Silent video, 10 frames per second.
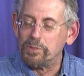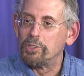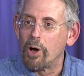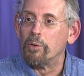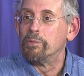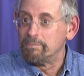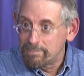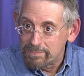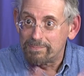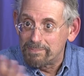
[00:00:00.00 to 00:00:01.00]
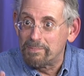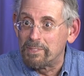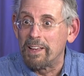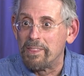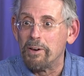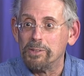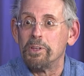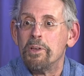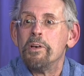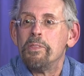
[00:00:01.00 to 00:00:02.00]
so those,
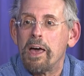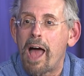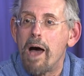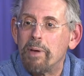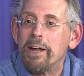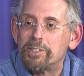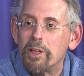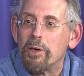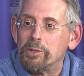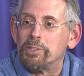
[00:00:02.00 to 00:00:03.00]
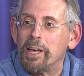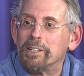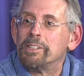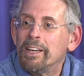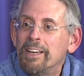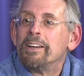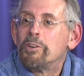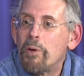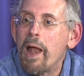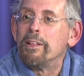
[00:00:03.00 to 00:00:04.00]
the those combination of those things
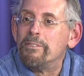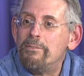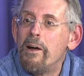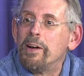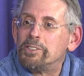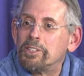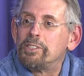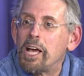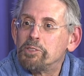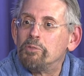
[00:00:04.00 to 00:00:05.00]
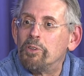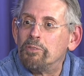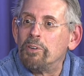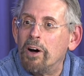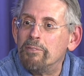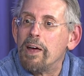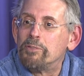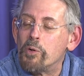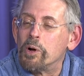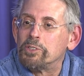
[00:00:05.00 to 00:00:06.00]
created a very successful event
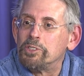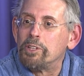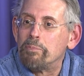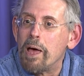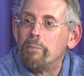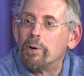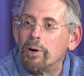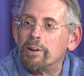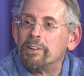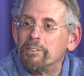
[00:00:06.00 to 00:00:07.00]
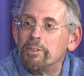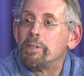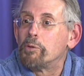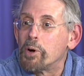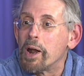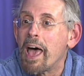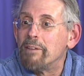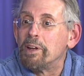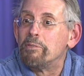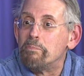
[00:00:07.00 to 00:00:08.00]
for us in September, and we think we're going to have an
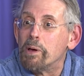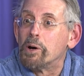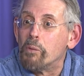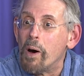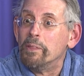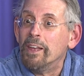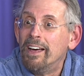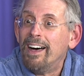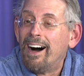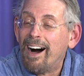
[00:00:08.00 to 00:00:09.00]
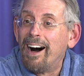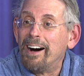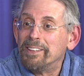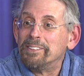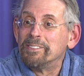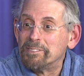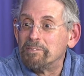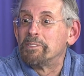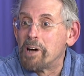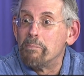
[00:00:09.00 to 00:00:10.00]
even bigger one uh,
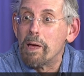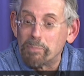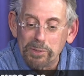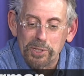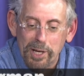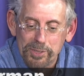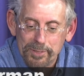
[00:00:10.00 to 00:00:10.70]
come April 6th.